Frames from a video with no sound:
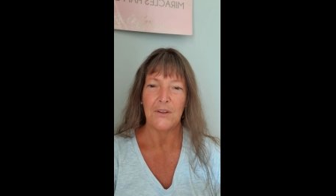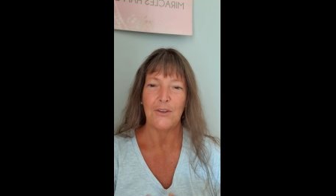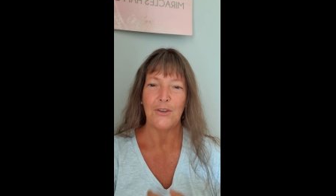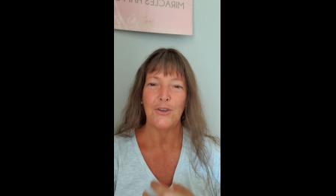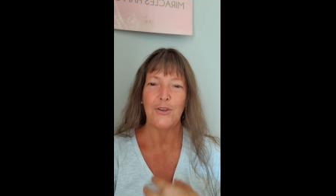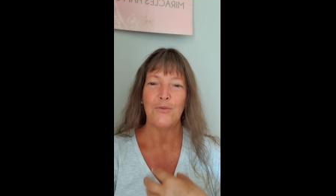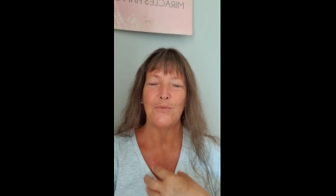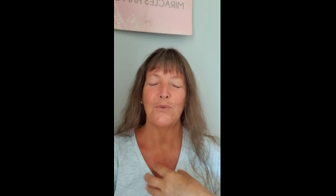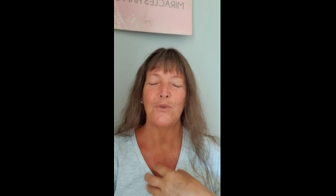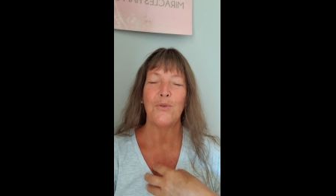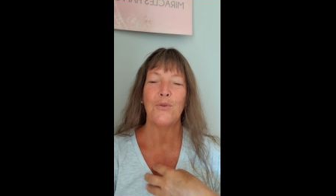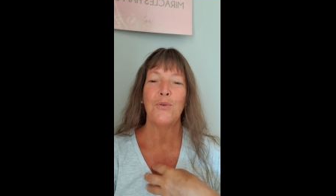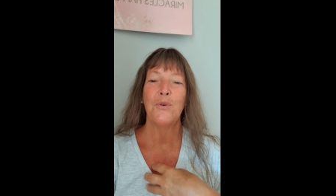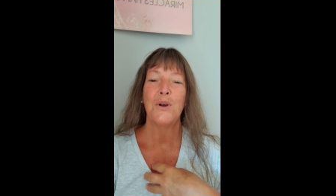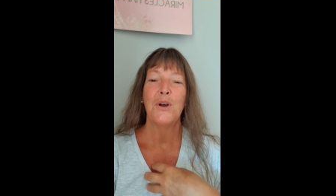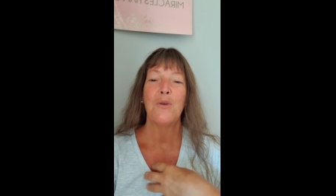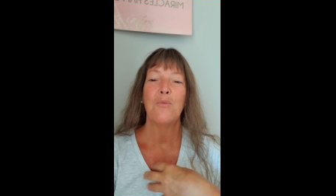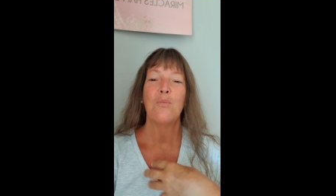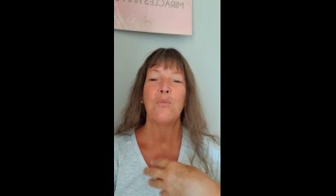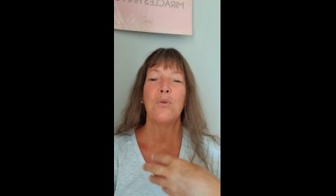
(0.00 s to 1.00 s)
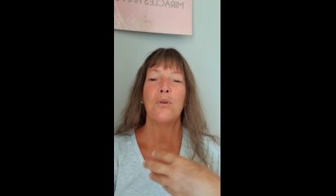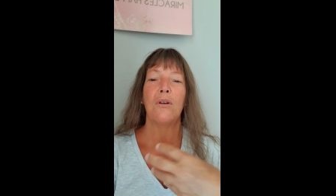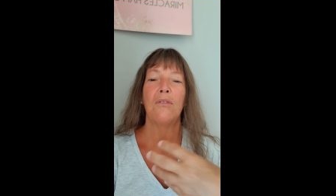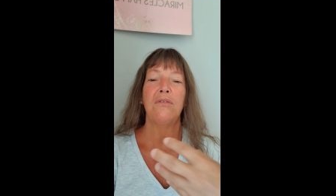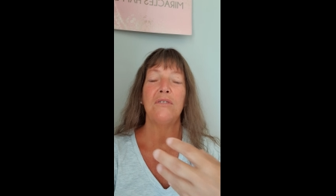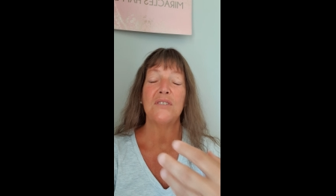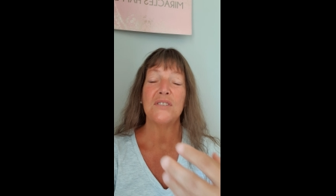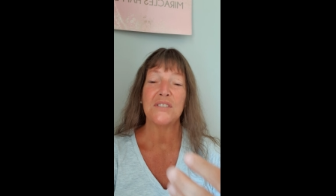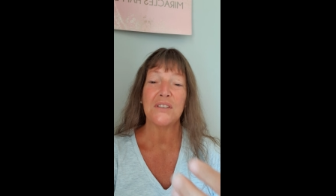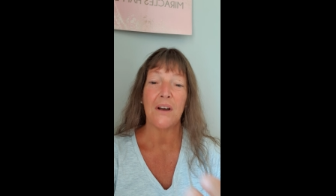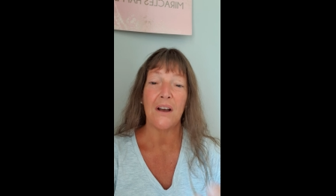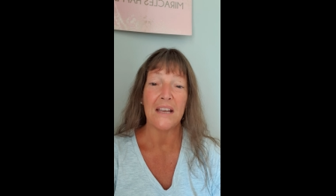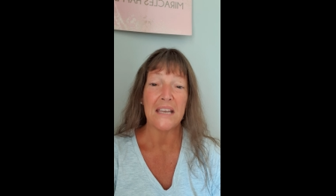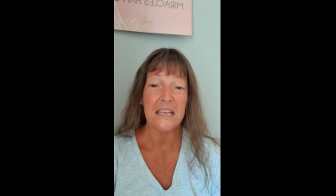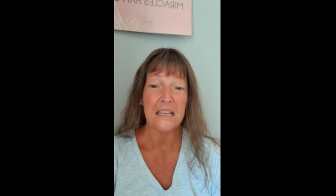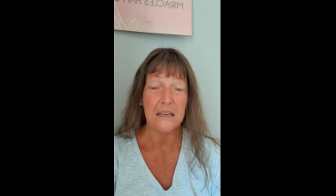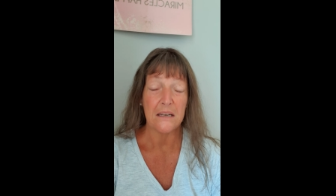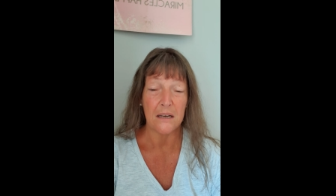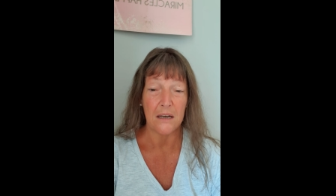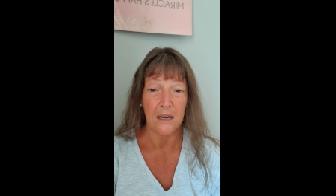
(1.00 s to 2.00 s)
You will prophesy
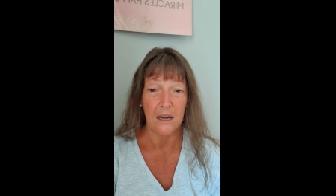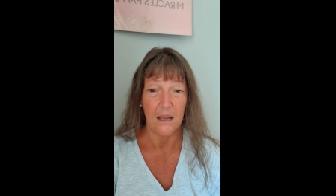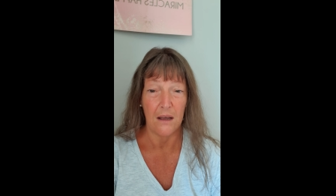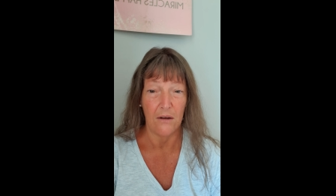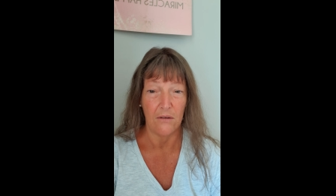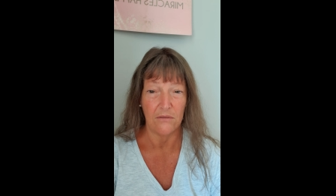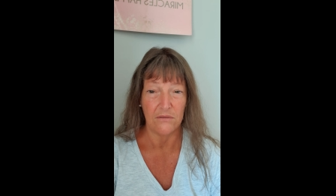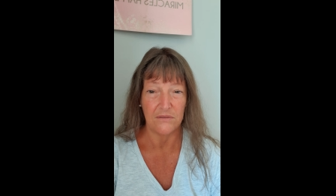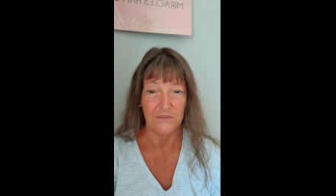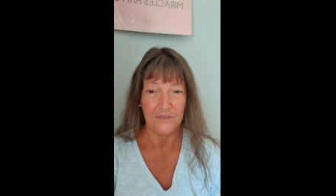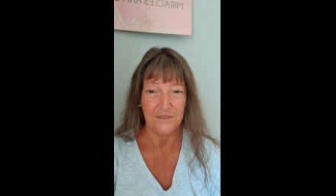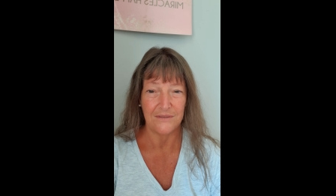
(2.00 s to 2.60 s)
in love.